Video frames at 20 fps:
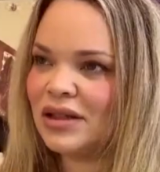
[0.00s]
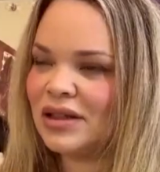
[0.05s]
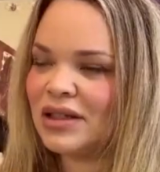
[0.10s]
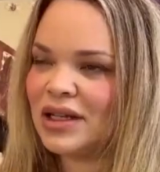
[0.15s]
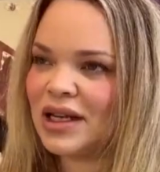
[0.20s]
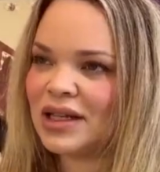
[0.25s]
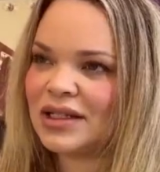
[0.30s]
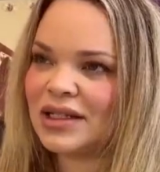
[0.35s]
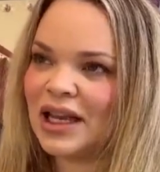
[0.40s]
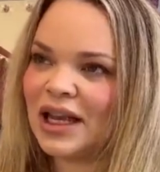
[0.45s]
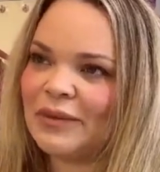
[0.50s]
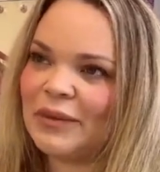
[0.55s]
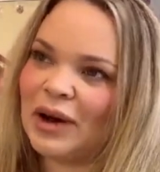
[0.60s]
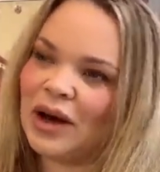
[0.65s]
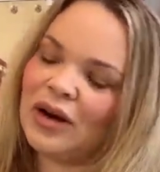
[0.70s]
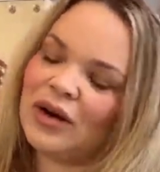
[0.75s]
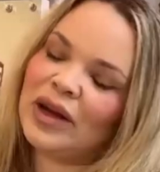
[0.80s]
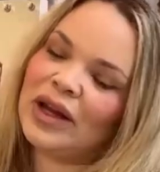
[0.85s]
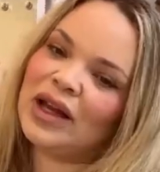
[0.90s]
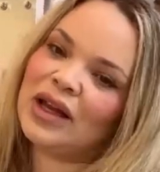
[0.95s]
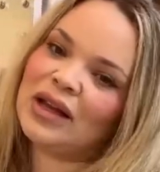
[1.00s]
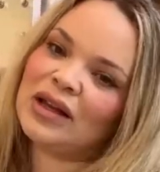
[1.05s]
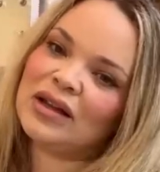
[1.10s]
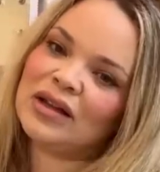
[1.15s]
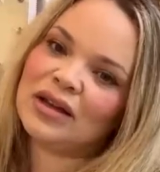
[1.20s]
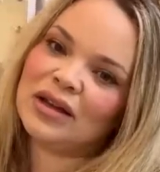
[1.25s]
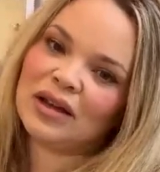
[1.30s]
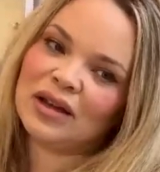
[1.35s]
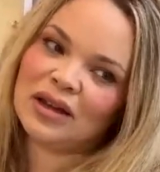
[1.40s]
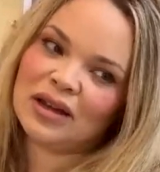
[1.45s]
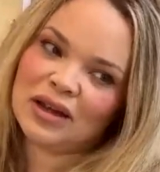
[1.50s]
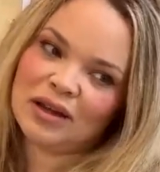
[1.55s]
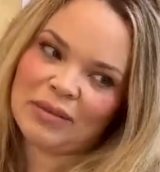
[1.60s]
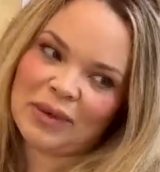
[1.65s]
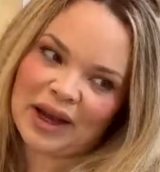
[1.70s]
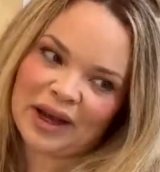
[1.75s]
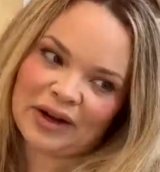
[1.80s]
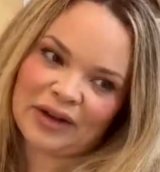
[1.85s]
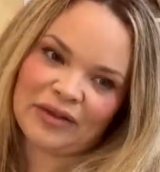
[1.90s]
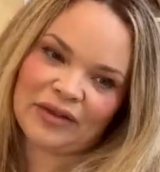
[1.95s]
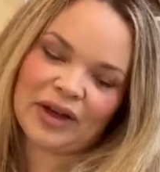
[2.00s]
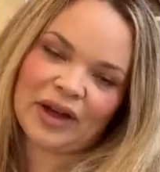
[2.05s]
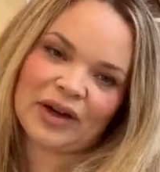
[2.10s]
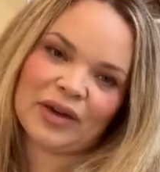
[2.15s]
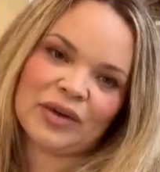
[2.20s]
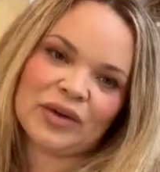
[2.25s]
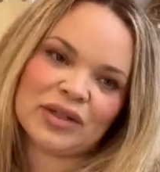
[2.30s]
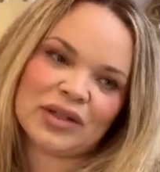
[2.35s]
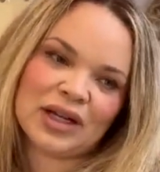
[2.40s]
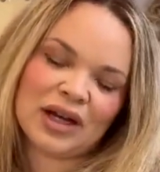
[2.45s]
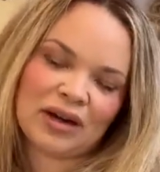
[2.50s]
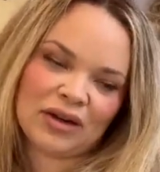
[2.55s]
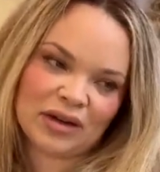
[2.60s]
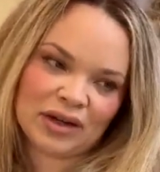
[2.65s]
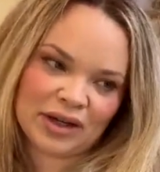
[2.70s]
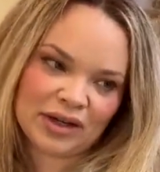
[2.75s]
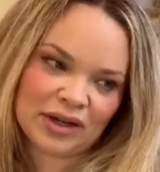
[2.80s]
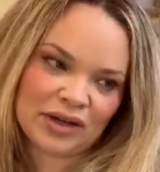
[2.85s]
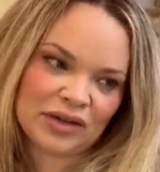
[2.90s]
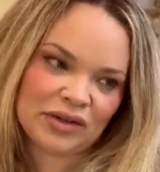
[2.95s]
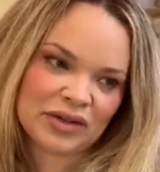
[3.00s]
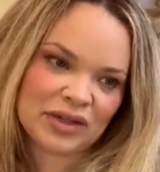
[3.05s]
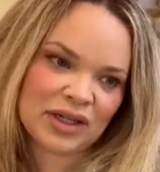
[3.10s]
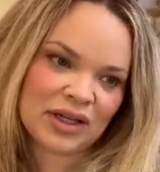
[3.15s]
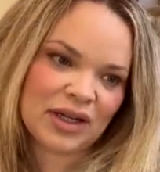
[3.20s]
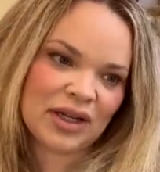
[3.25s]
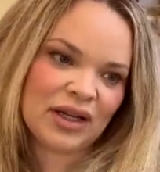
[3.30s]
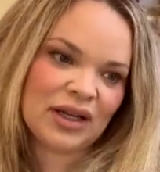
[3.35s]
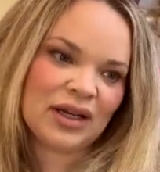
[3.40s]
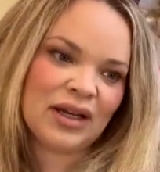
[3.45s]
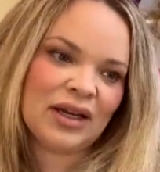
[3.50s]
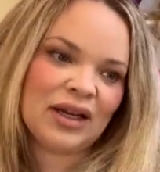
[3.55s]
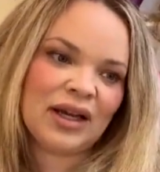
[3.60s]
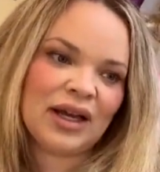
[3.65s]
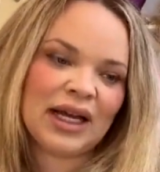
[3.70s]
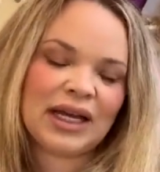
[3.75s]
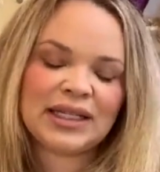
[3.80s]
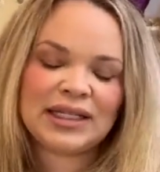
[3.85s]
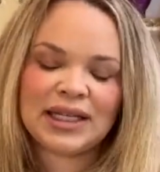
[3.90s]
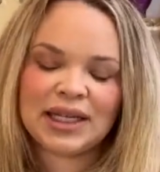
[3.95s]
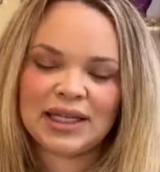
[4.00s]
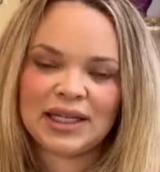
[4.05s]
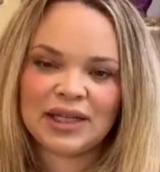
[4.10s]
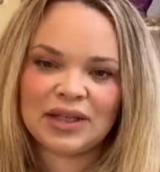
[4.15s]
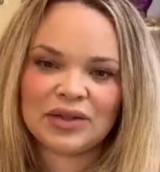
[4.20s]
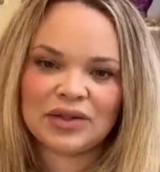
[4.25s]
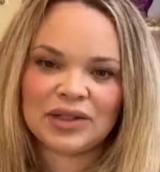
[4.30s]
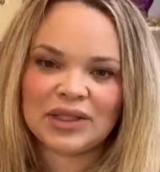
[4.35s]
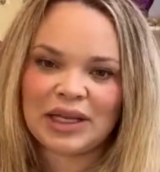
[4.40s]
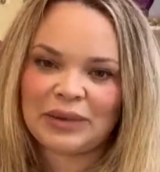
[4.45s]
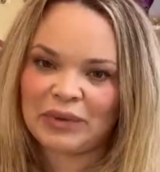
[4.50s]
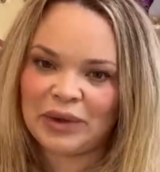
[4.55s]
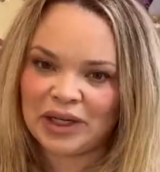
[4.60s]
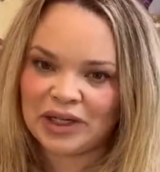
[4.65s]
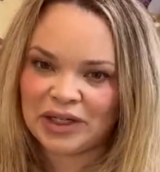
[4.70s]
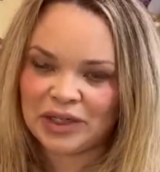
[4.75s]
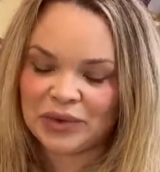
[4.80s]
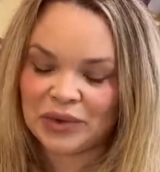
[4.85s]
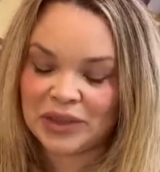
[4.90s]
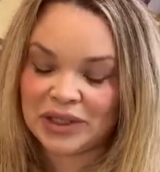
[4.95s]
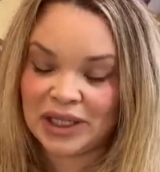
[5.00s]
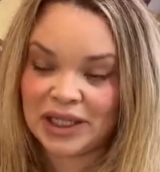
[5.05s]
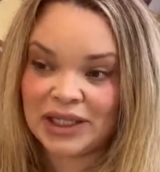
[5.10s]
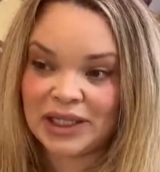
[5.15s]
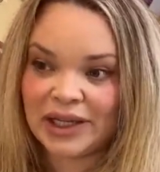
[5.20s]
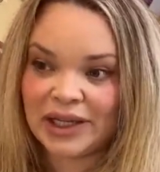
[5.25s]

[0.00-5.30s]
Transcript: text came out and the minor fan, who is now an adult, has said that those same pictures were sent to